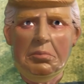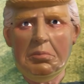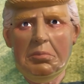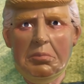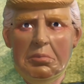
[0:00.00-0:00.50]
and
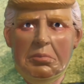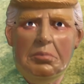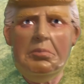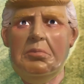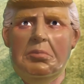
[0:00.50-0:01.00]

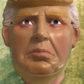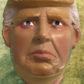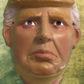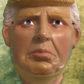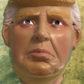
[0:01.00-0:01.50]

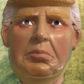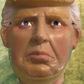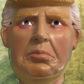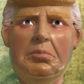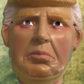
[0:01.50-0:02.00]
yes, he
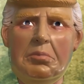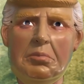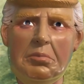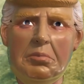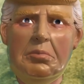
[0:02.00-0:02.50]
hasn't been in
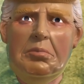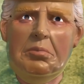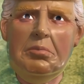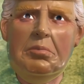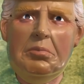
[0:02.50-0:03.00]
office
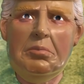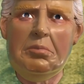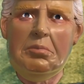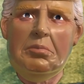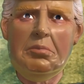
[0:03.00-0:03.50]
in
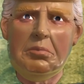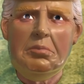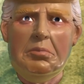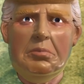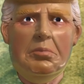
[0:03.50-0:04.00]
years, but
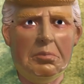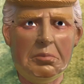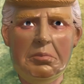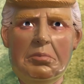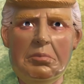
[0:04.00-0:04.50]
it's all
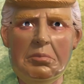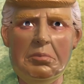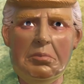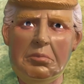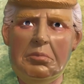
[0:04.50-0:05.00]
his
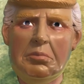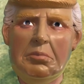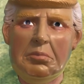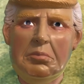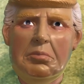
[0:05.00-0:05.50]
fault anyway.
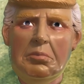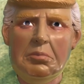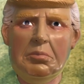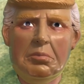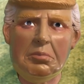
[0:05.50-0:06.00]

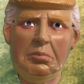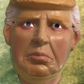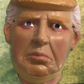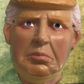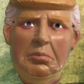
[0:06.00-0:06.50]
Obama,
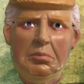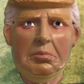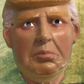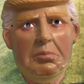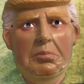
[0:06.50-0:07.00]
the
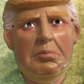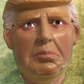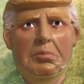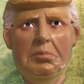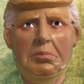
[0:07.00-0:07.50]
worst
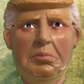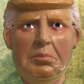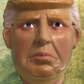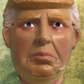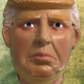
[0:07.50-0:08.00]
president
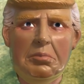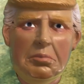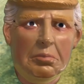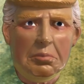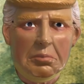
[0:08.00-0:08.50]
ever.
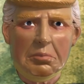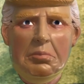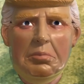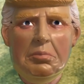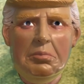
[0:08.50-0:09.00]
Why, I'm the
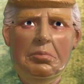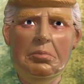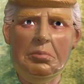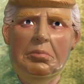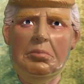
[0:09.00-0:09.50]
best
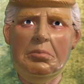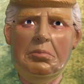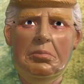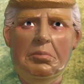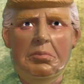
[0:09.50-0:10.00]
president,
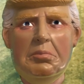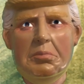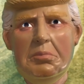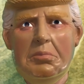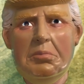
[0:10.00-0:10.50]
the
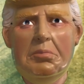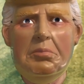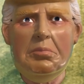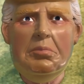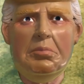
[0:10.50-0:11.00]
most
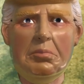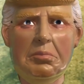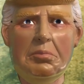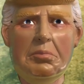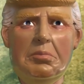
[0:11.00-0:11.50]
successful, the
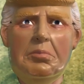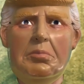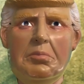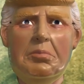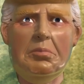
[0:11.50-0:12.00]

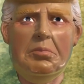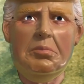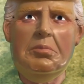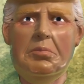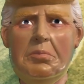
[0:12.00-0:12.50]
richest, the
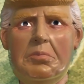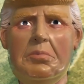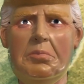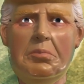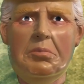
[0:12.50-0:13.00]
handsomest,
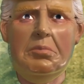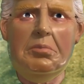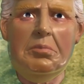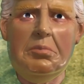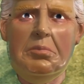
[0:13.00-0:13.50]
the
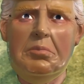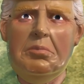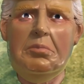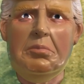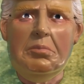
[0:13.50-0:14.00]
youngest.